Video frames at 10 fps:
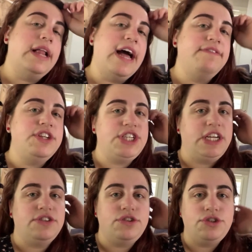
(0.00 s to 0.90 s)
I'll have the
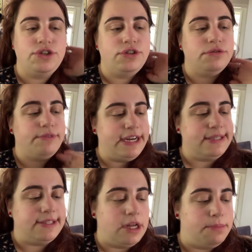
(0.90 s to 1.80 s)
chance to read
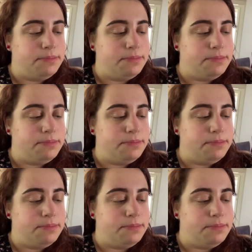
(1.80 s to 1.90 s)
some.